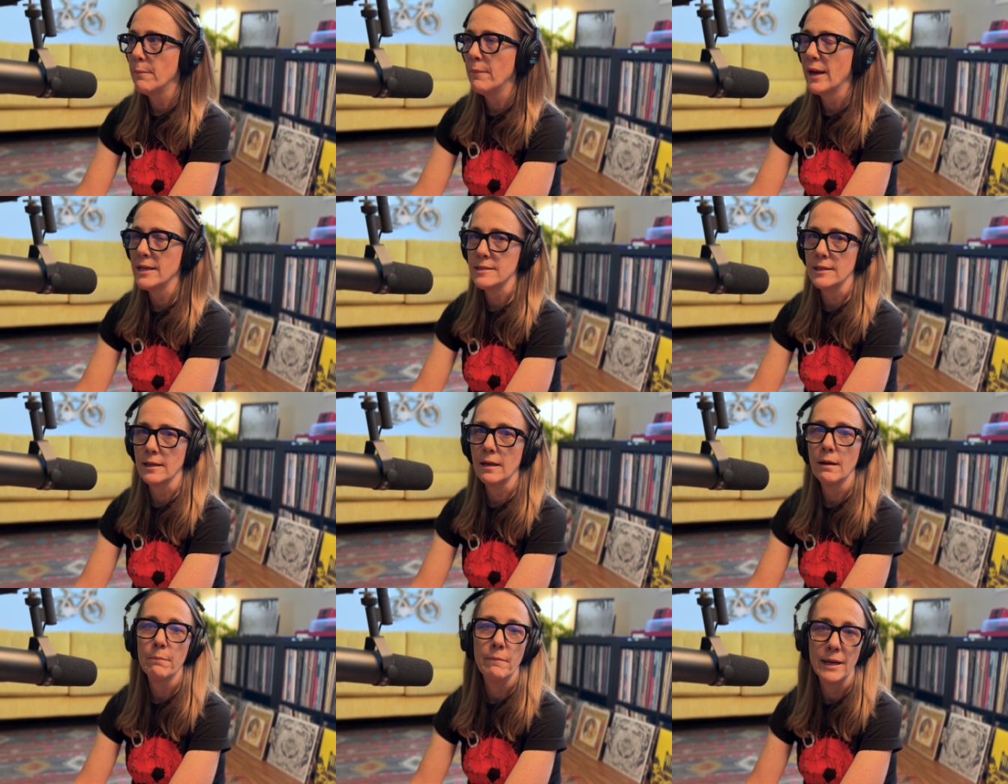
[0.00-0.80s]

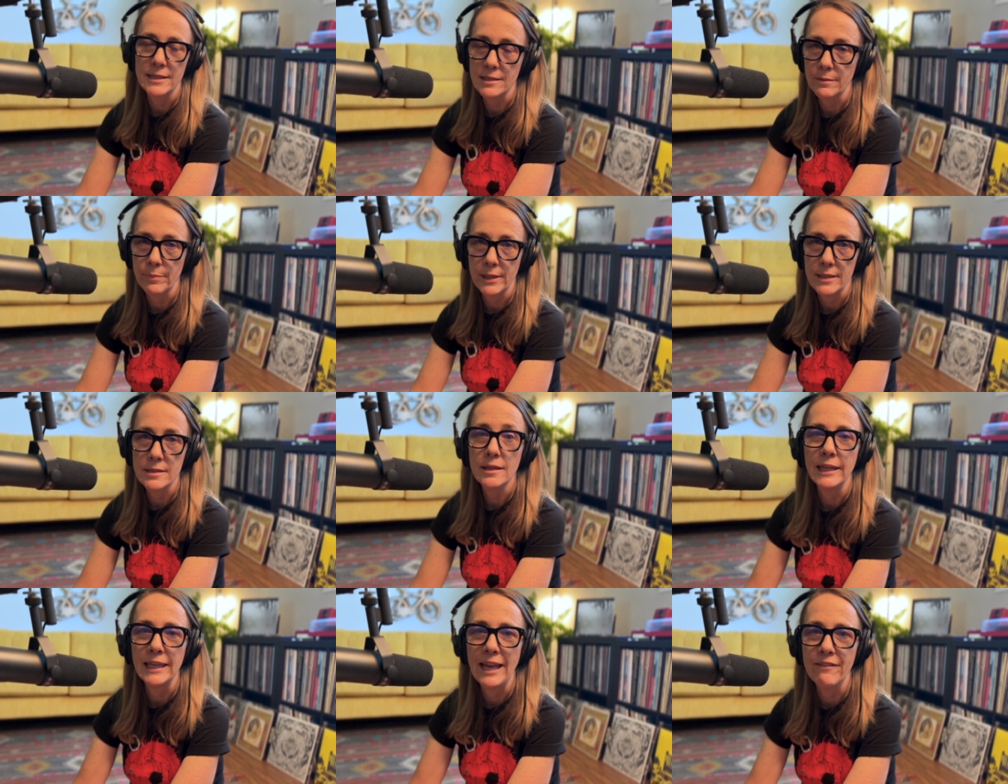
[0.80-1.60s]
Amazing.
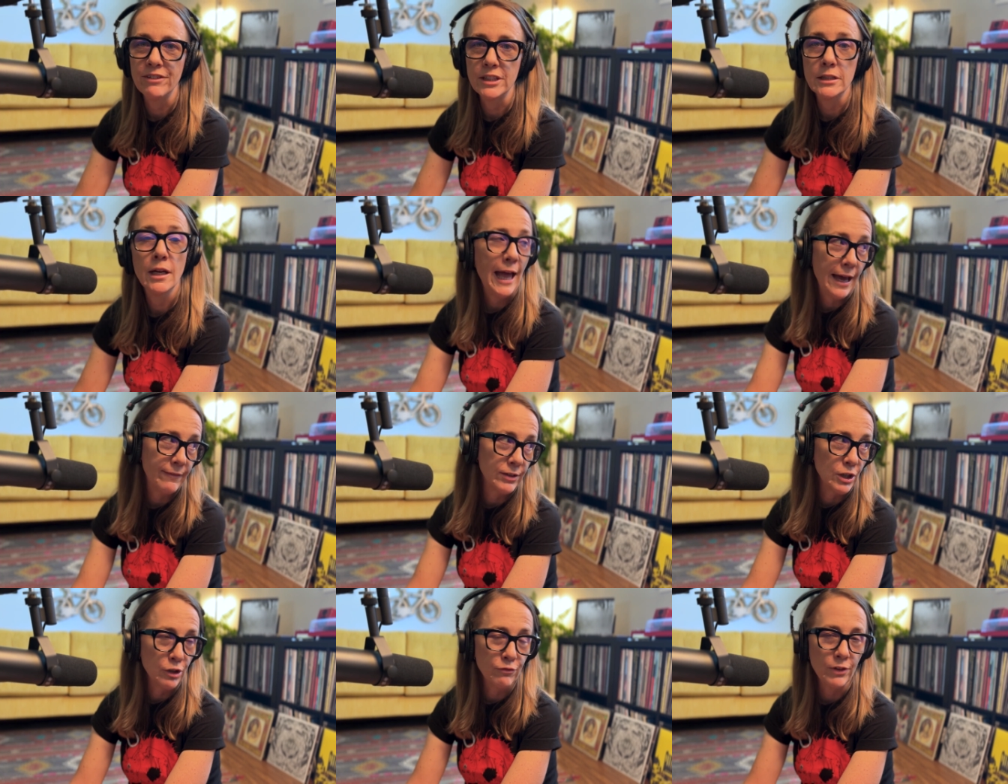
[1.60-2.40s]
Masterpiece. Love it.
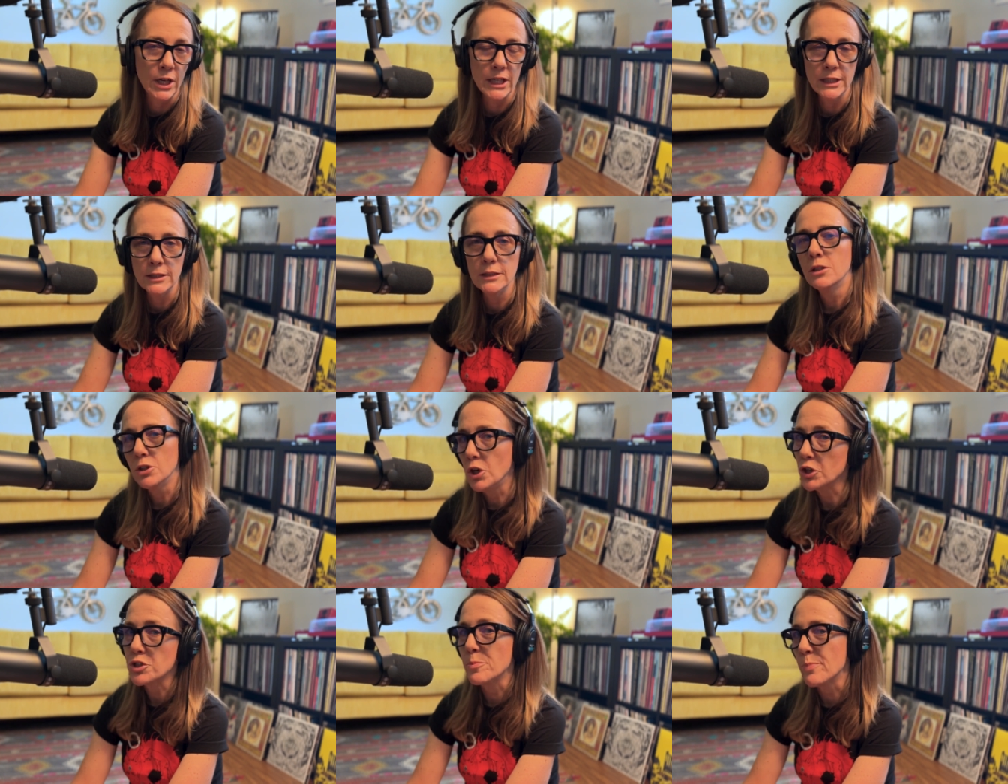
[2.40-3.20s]
Have it on vinyl.
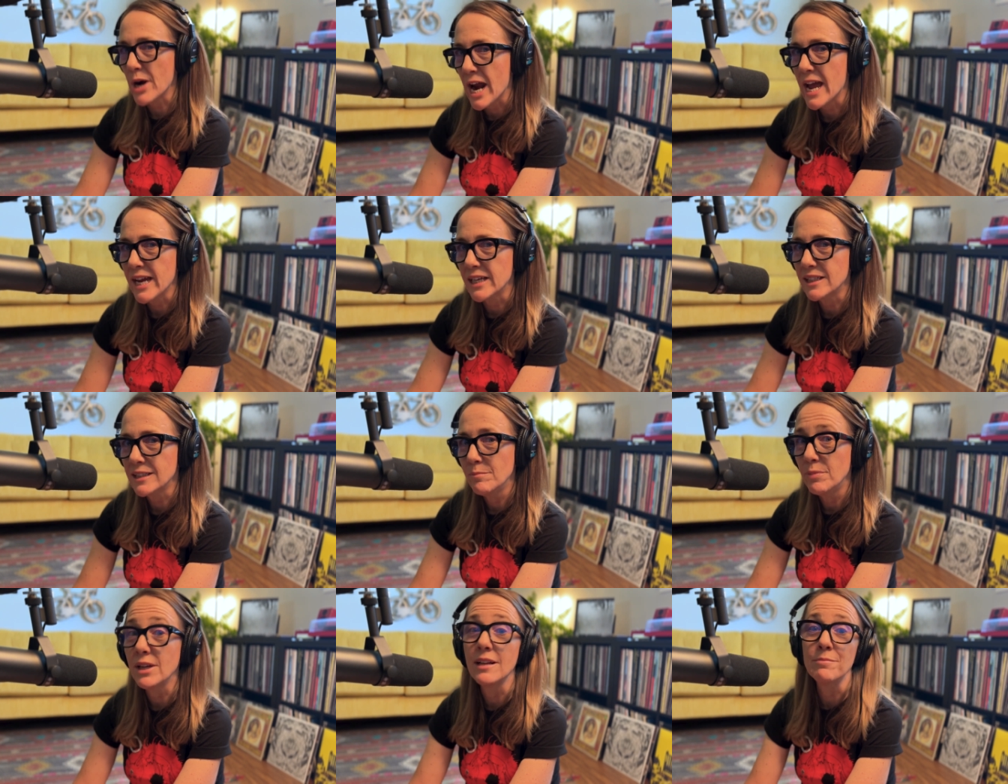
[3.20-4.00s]
Not to brag,
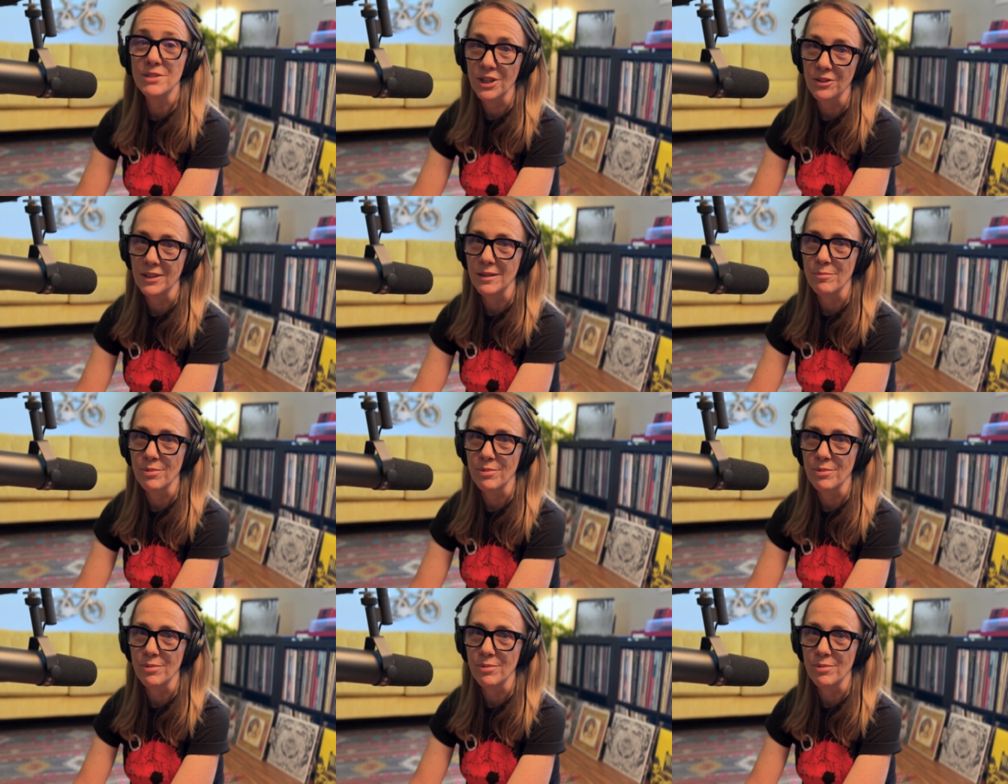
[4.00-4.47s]
but I'm totally